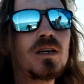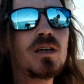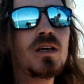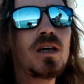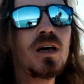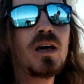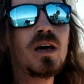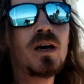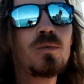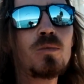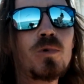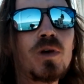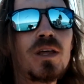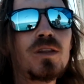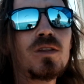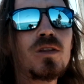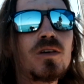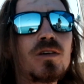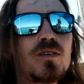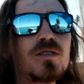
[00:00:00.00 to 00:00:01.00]
Uh, we had
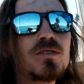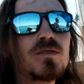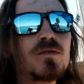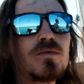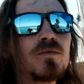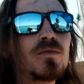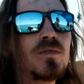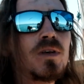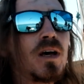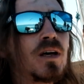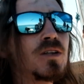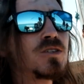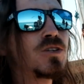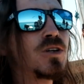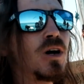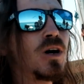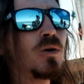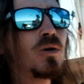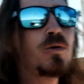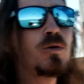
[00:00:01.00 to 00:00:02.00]
the uh,
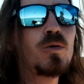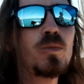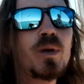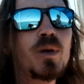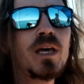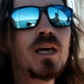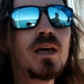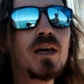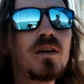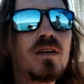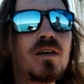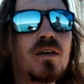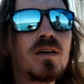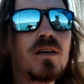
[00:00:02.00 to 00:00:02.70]
genoa repaired,